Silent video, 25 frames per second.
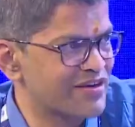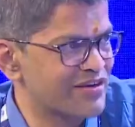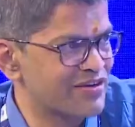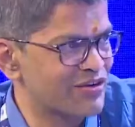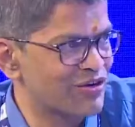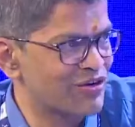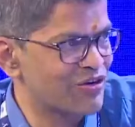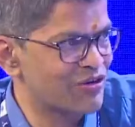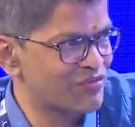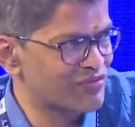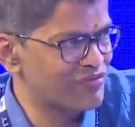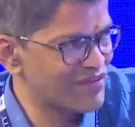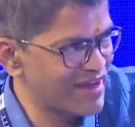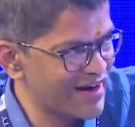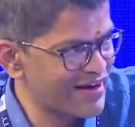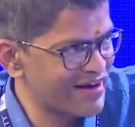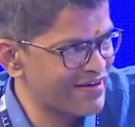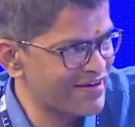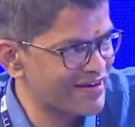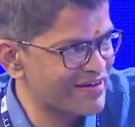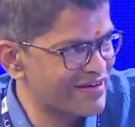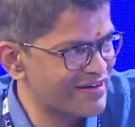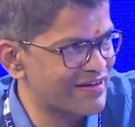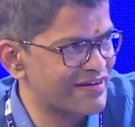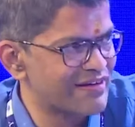and all of
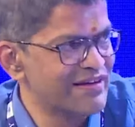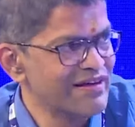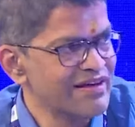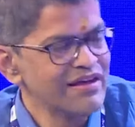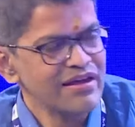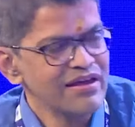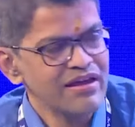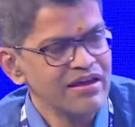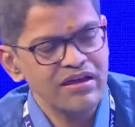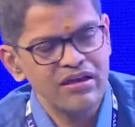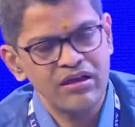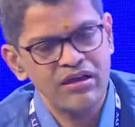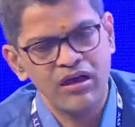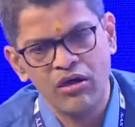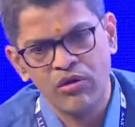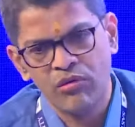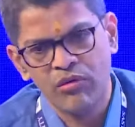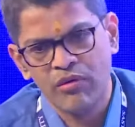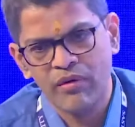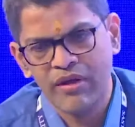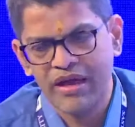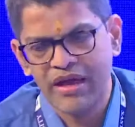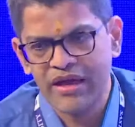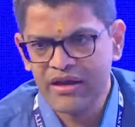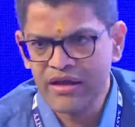that. Now,
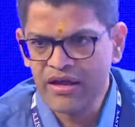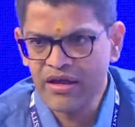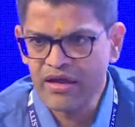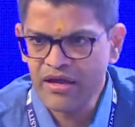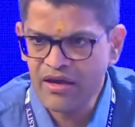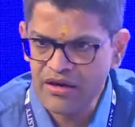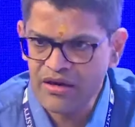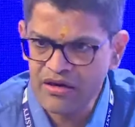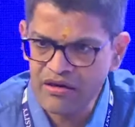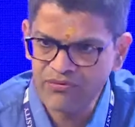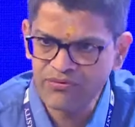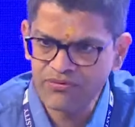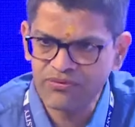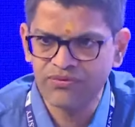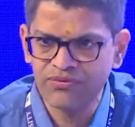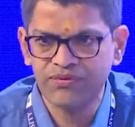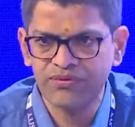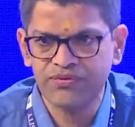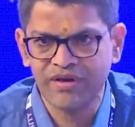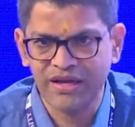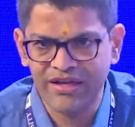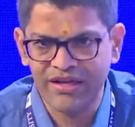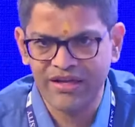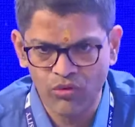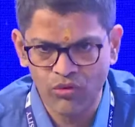NIRF,
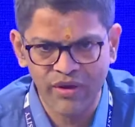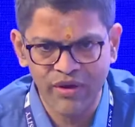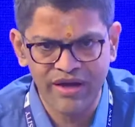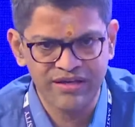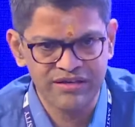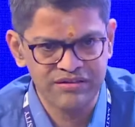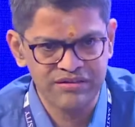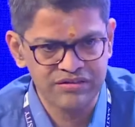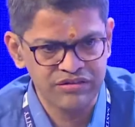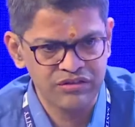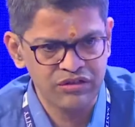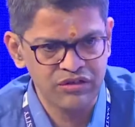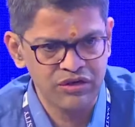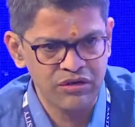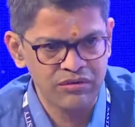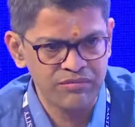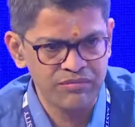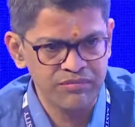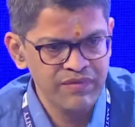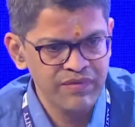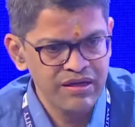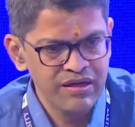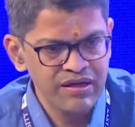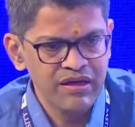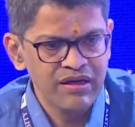likewise, you know,
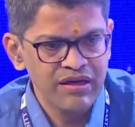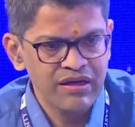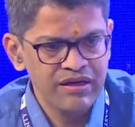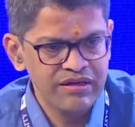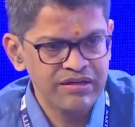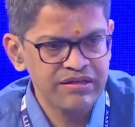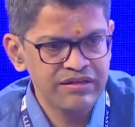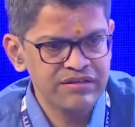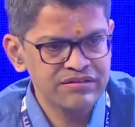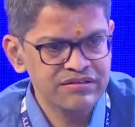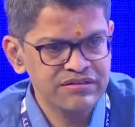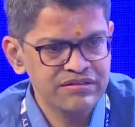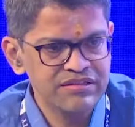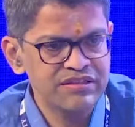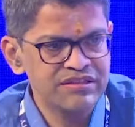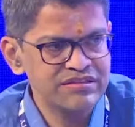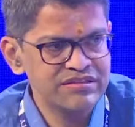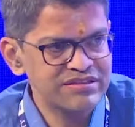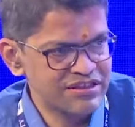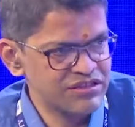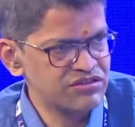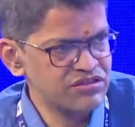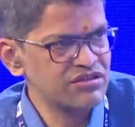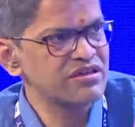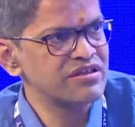it is, it is
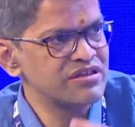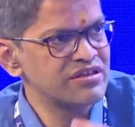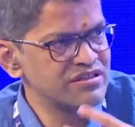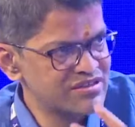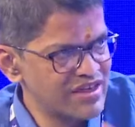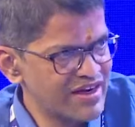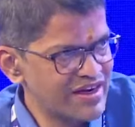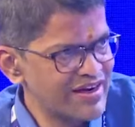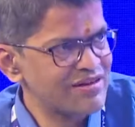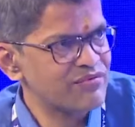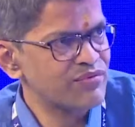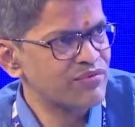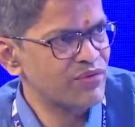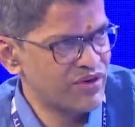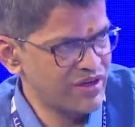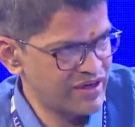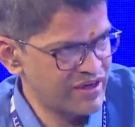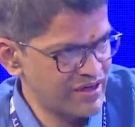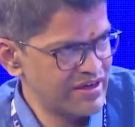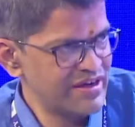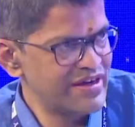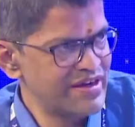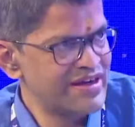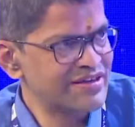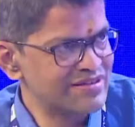actually designed for an
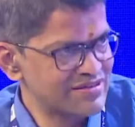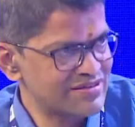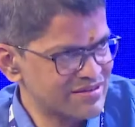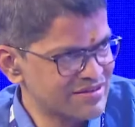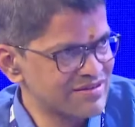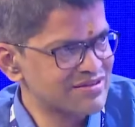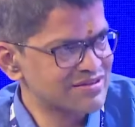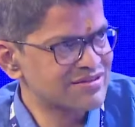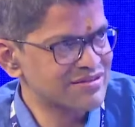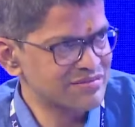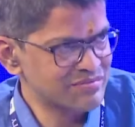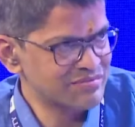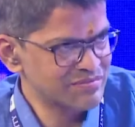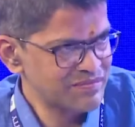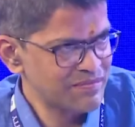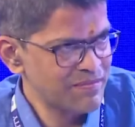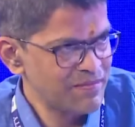Indian system.